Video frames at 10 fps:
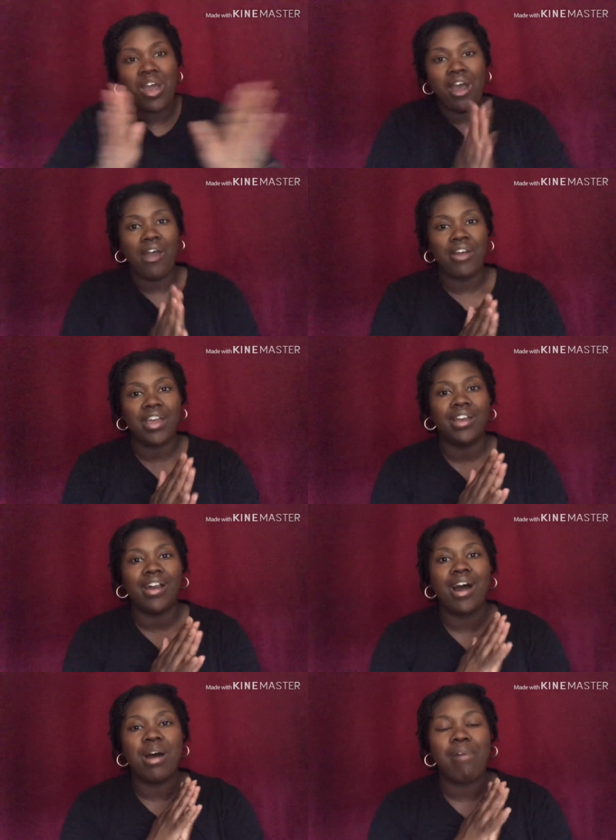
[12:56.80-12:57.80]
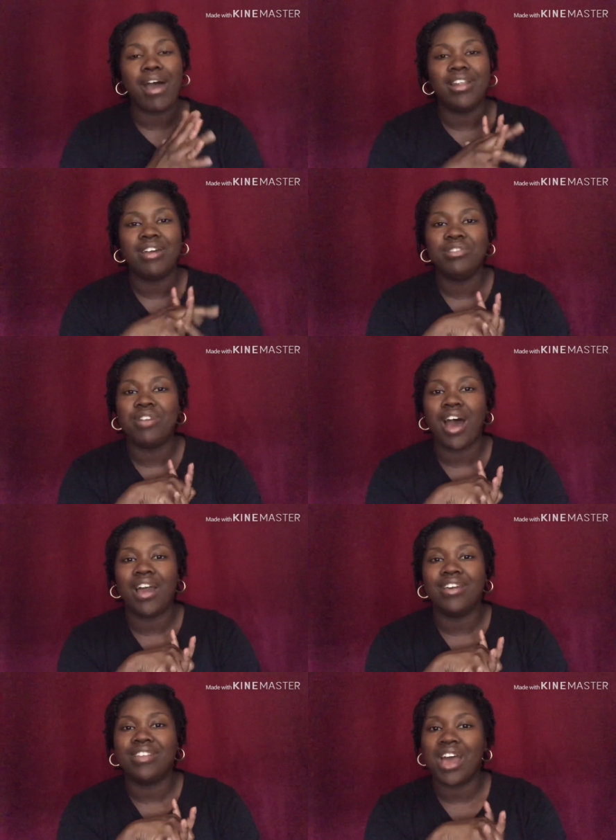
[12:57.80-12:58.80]
All right. Um, I love you
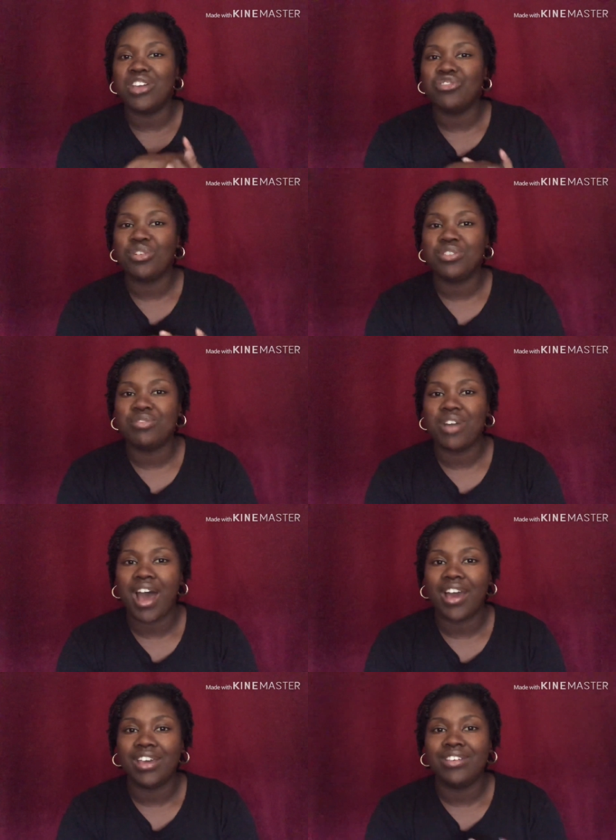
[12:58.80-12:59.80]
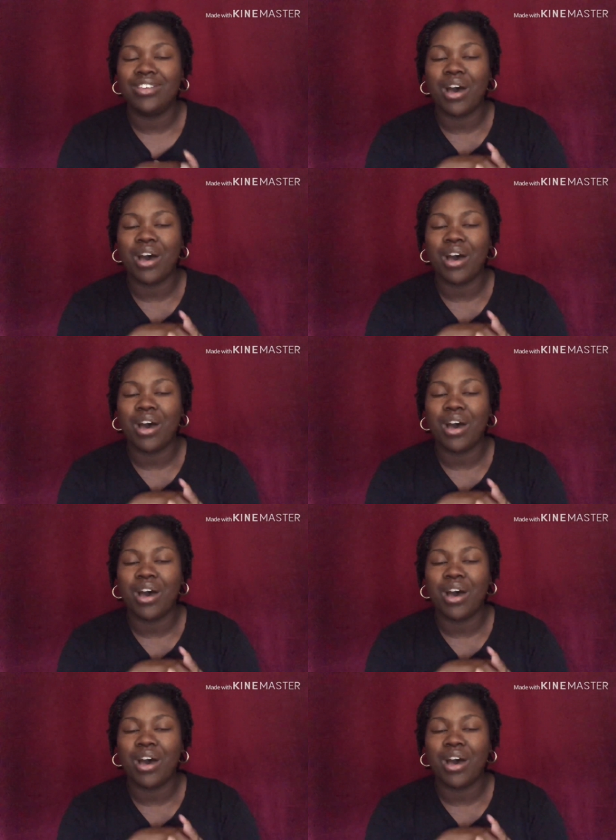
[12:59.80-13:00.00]
guys. I enjoyed you guys.